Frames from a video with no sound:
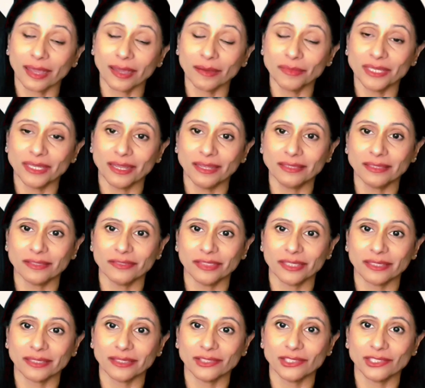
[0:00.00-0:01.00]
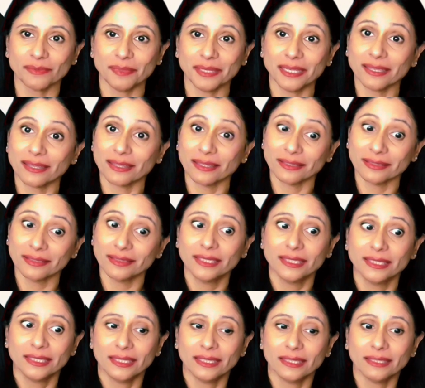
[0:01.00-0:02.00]
I'm a native English speaker,
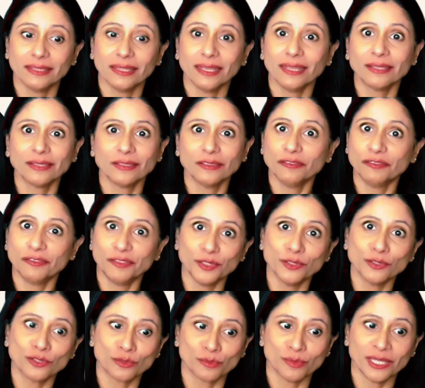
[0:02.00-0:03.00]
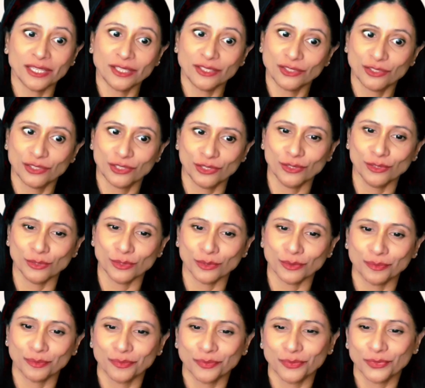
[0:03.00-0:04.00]
and they confuse me too.
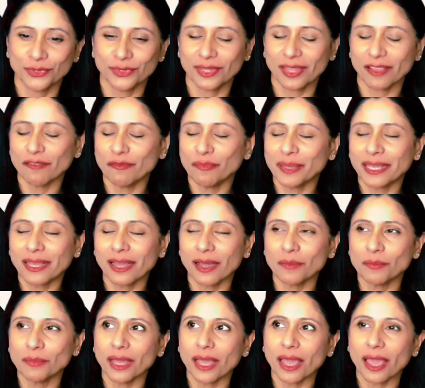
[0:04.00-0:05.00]
They've become